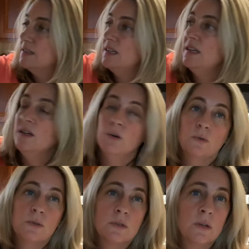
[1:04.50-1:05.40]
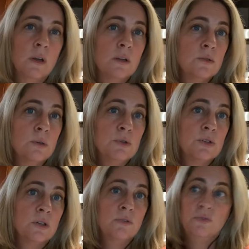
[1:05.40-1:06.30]
Tito's. So I'm
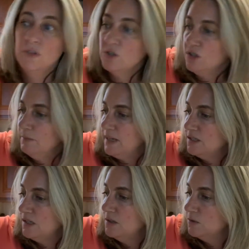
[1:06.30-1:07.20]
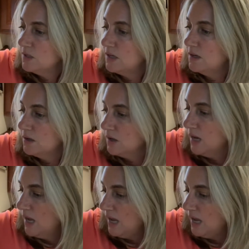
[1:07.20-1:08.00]
just going to finish up my Tito's here.